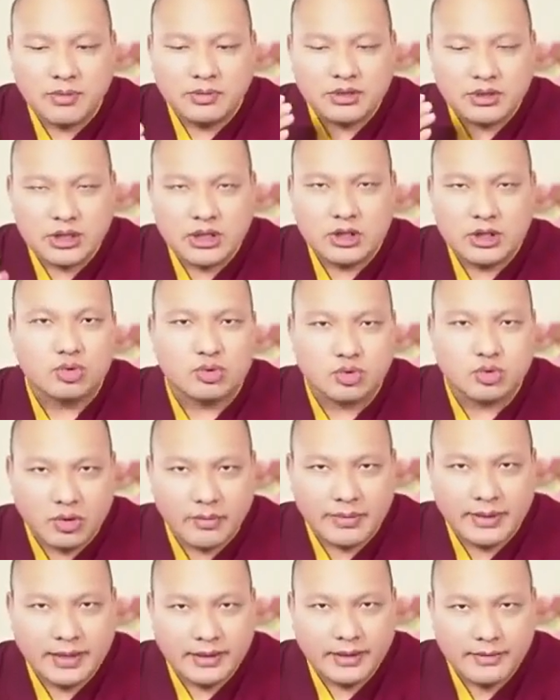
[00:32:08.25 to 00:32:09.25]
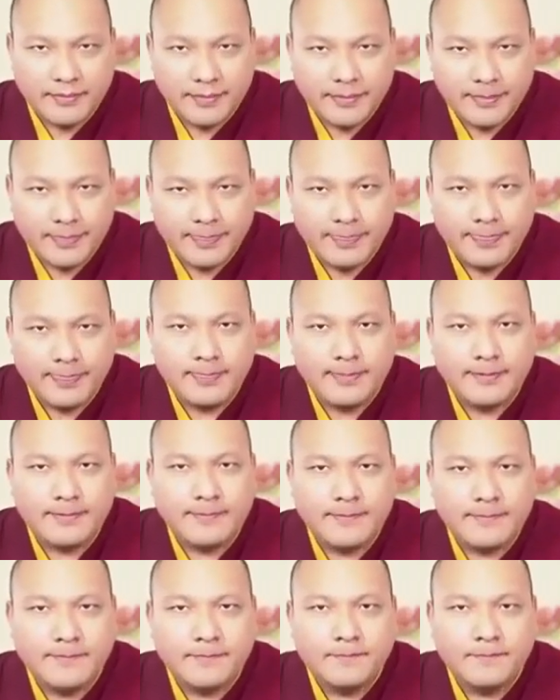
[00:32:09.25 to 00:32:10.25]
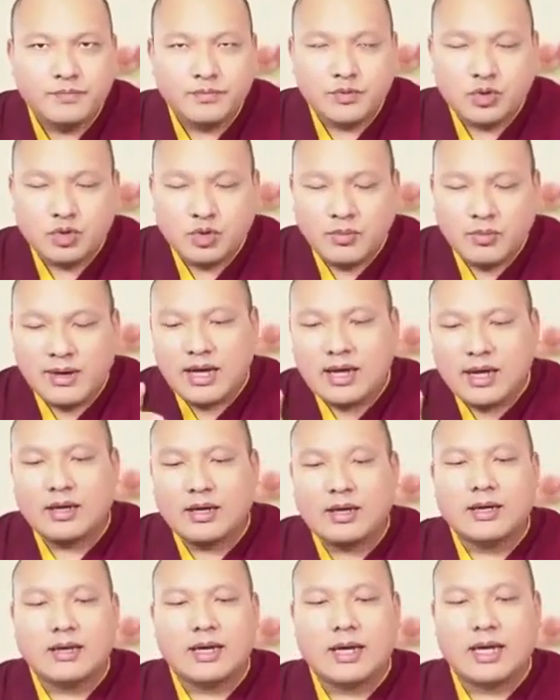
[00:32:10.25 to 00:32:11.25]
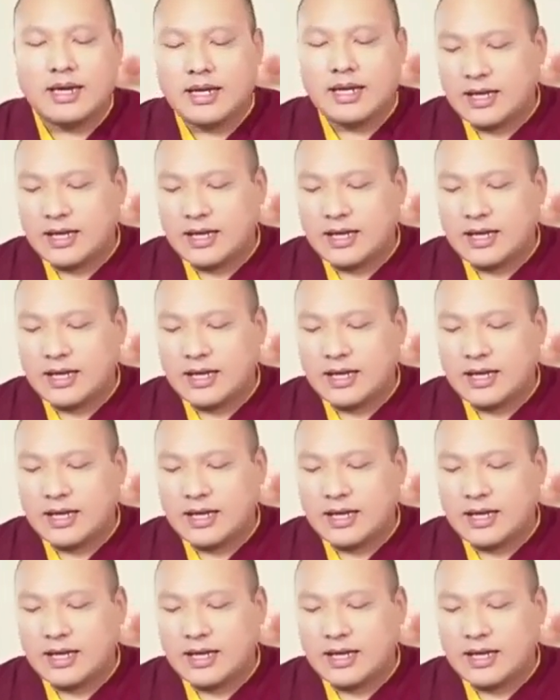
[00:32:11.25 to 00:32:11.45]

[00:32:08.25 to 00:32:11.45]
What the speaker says: So it's basically saying there's nothing else to say,